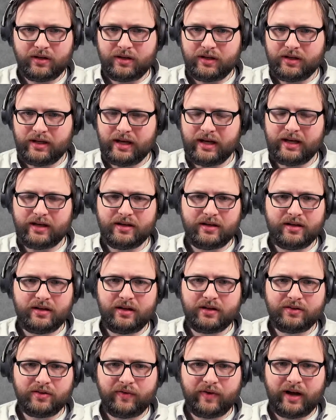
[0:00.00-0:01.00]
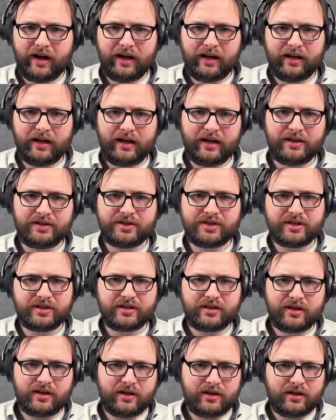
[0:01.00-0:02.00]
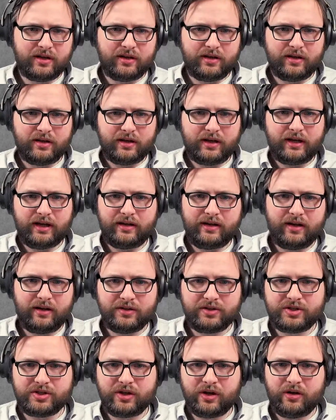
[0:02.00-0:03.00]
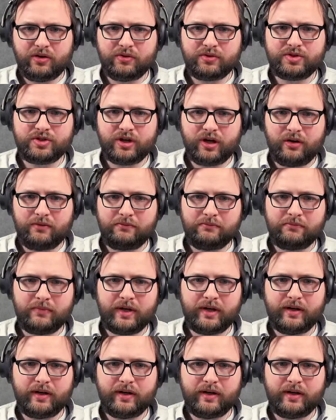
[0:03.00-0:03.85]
yeah, a lot of highlights, and also some